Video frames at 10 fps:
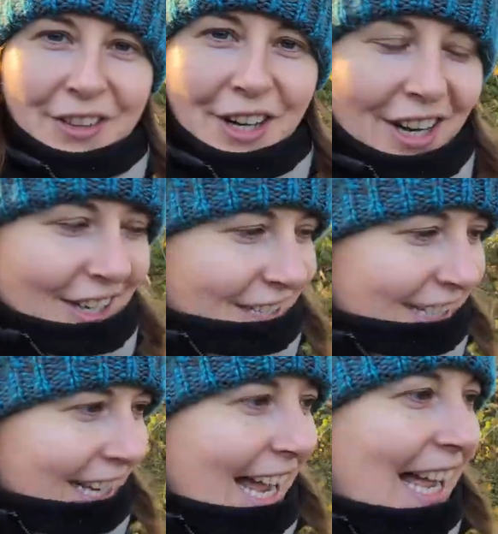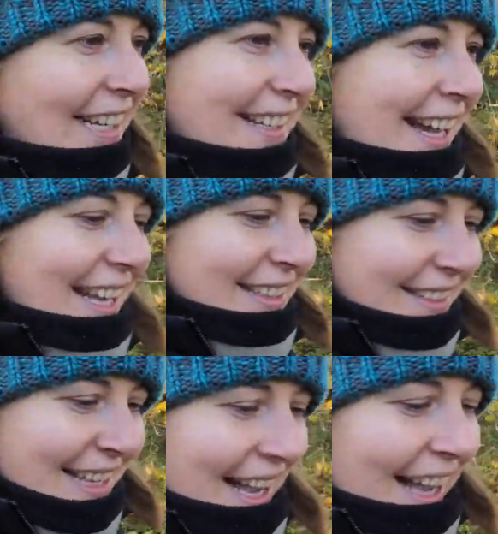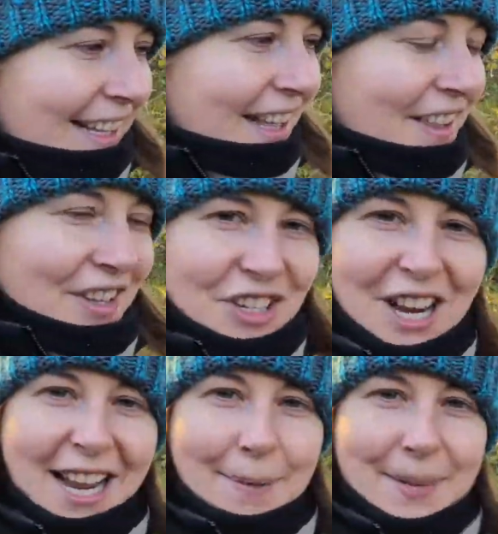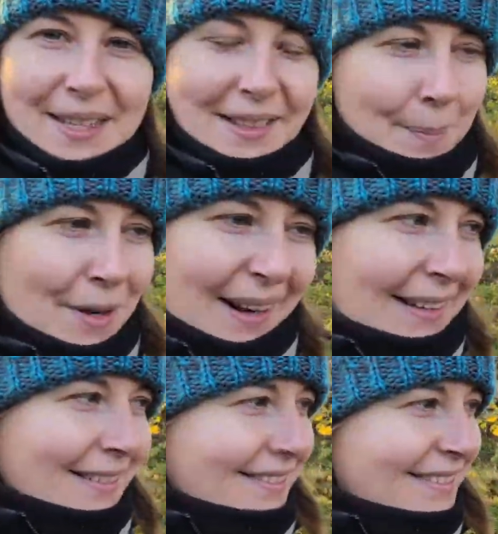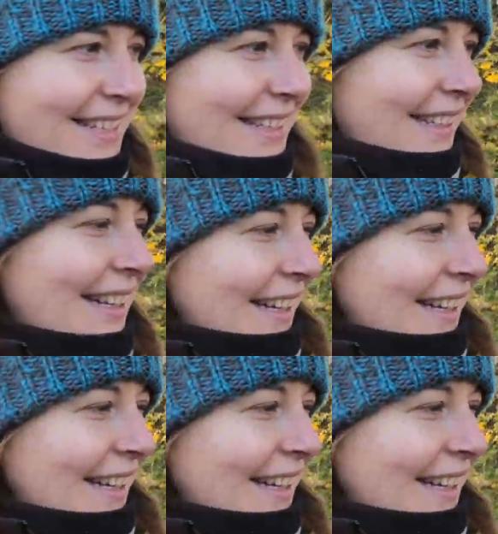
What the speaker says: of the garden again, and the shapes and the perennials, and